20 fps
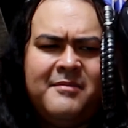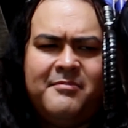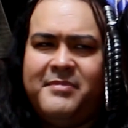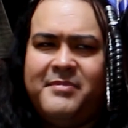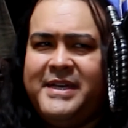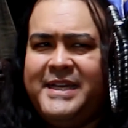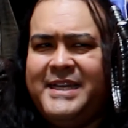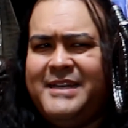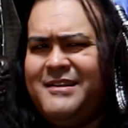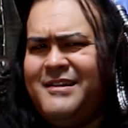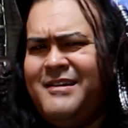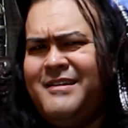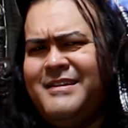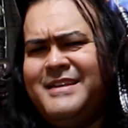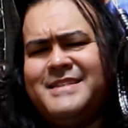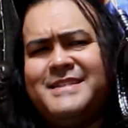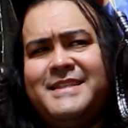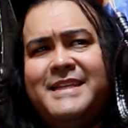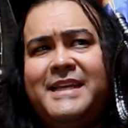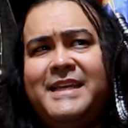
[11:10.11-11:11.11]
but
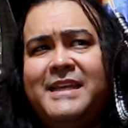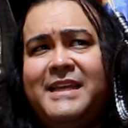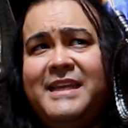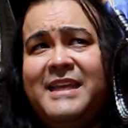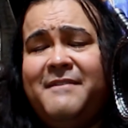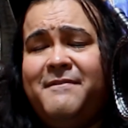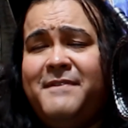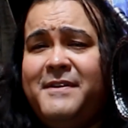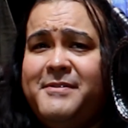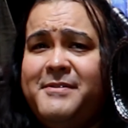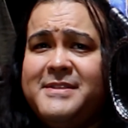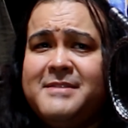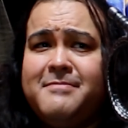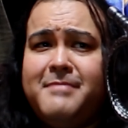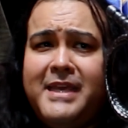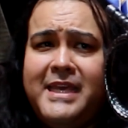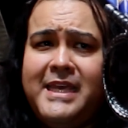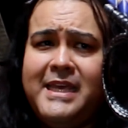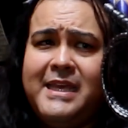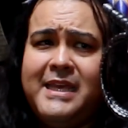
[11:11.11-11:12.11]
honestly, if it was
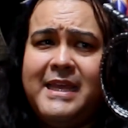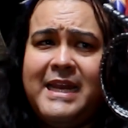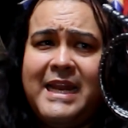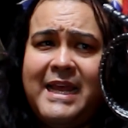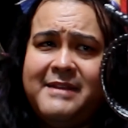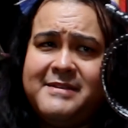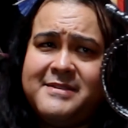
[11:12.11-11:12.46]
me and I